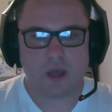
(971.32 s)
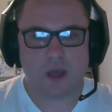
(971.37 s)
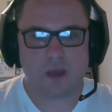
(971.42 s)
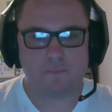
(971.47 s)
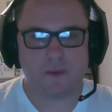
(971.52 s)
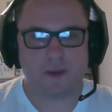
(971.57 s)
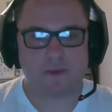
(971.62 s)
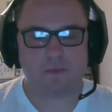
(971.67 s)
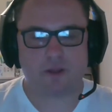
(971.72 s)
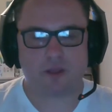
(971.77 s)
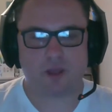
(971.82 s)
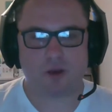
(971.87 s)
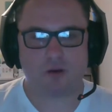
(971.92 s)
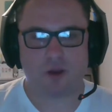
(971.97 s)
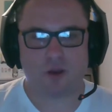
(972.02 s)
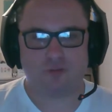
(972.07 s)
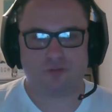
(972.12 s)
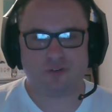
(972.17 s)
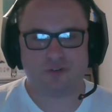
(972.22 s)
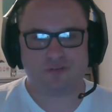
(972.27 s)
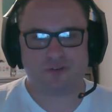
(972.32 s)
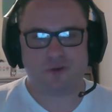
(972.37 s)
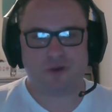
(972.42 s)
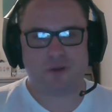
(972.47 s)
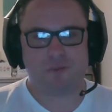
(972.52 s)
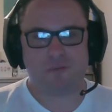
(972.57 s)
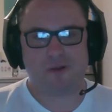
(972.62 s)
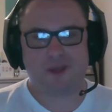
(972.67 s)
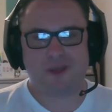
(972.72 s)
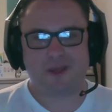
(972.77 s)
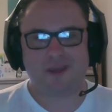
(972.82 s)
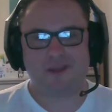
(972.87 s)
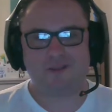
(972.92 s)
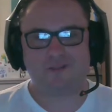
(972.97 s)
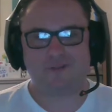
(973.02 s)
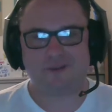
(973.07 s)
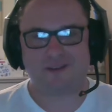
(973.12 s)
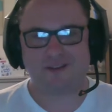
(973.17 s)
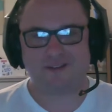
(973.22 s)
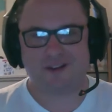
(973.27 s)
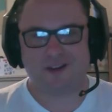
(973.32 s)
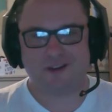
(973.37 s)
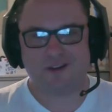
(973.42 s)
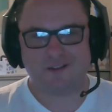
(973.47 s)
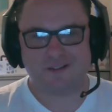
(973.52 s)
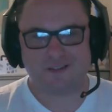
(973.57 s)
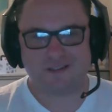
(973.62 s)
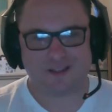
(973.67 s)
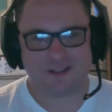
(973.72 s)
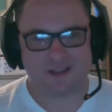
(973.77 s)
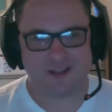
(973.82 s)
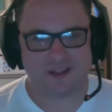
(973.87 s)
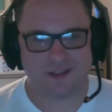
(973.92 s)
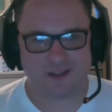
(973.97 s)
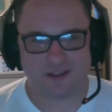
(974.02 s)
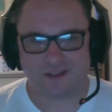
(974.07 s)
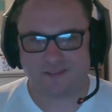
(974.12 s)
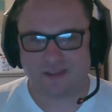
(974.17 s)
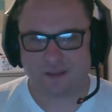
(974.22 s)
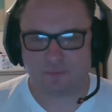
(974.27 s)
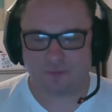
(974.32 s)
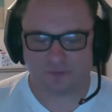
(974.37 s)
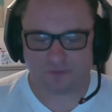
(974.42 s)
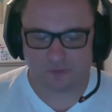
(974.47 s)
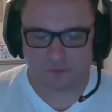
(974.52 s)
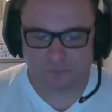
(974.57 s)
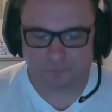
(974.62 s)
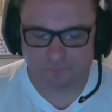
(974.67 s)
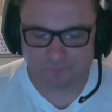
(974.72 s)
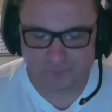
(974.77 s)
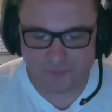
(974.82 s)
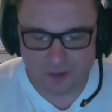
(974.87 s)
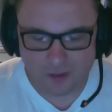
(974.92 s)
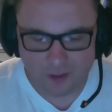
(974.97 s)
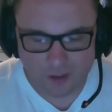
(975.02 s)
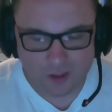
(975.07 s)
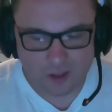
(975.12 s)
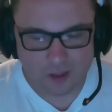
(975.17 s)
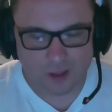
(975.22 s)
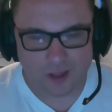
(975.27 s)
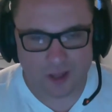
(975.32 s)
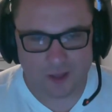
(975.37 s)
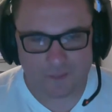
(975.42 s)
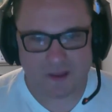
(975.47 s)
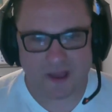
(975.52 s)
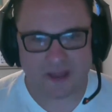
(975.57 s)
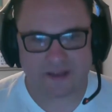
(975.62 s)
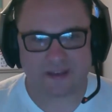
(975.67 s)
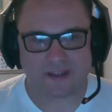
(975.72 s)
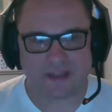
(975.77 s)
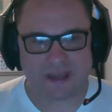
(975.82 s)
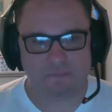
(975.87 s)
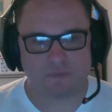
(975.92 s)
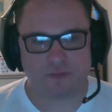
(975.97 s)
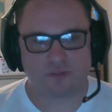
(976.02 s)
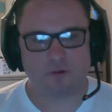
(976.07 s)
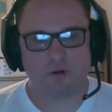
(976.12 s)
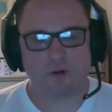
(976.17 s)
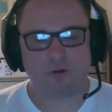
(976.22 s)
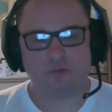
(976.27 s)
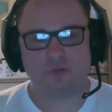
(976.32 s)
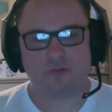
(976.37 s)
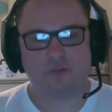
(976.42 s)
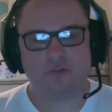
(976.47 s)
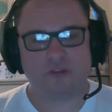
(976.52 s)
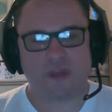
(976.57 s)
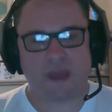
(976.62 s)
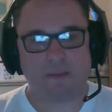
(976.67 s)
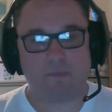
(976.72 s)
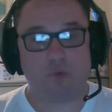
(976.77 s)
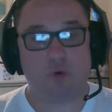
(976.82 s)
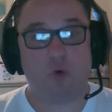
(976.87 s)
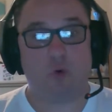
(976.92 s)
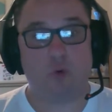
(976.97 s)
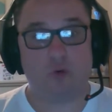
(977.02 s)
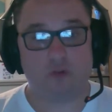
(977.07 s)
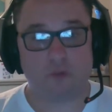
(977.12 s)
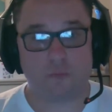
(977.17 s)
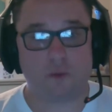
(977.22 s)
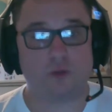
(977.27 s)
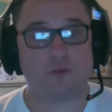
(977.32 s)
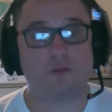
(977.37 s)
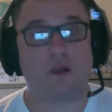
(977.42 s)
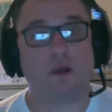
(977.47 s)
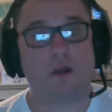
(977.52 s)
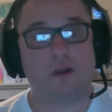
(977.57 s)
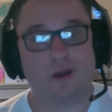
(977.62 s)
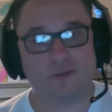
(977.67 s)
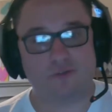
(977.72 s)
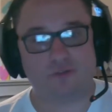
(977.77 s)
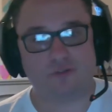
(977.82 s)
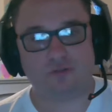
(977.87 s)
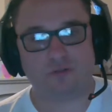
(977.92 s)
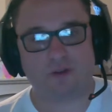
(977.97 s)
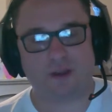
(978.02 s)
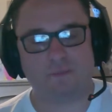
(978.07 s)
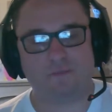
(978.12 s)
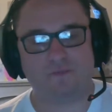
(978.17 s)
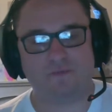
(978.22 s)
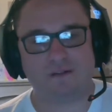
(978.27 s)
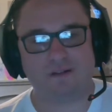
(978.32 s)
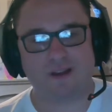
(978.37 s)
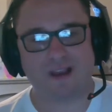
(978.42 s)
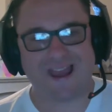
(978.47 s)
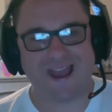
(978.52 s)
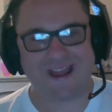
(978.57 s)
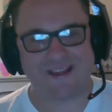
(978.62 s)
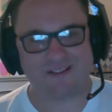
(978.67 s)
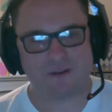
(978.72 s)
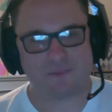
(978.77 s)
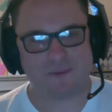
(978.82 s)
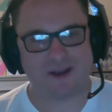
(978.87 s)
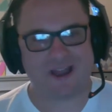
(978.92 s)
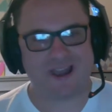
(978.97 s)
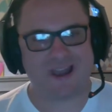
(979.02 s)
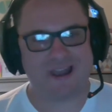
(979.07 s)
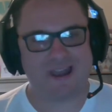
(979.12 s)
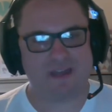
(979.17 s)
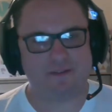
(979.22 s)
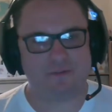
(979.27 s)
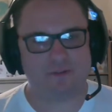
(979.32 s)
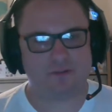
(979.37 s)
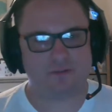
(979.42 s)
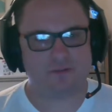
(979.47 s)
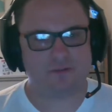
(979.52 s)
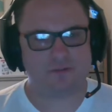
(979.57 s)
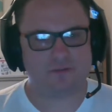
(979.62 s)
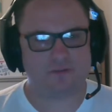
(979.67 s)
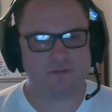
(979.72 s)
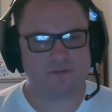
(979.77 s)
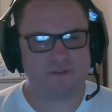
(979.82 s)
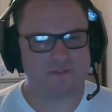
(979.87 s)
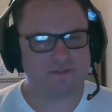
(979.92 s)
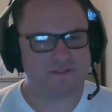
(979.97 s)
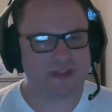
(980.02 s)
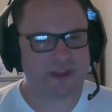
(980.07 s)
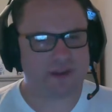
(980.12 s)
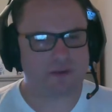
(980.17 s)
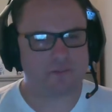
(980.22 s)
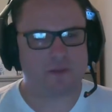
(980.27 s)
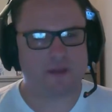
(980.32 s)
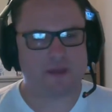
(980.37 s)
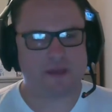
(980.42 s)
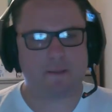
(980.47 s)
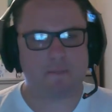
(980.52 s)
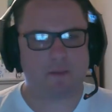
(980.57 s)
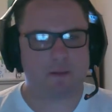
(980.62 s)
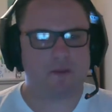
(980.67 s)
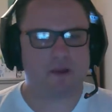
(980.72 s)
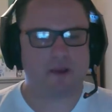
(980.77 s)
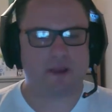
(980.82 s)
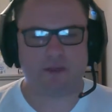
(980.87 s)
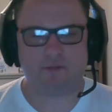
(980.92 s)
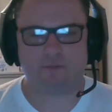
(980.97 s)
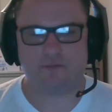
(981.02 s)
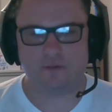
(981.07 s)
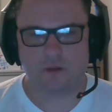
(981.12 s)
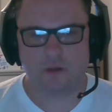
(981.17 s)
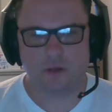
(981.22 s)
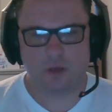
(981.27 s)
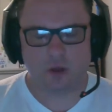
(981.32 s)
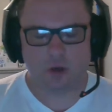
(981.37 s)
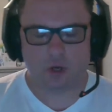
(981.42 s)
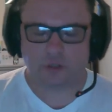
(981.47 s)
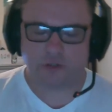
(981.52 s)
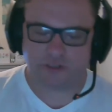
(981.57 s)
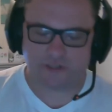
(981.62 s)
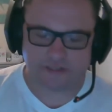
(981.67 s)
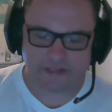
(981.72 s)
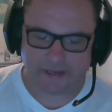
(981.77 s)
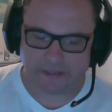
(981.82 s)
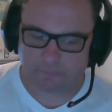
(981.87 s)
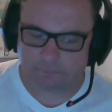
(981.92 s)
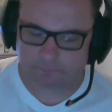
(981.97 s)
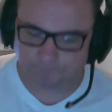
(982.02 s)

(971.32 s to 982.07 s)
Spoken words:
Ben, my co-host, doesn't know how to play it yet, so he's going to learn the day before. And the Game of Thrones game will also be on the live stream very late at about 11:15 p.m. I believe on the day.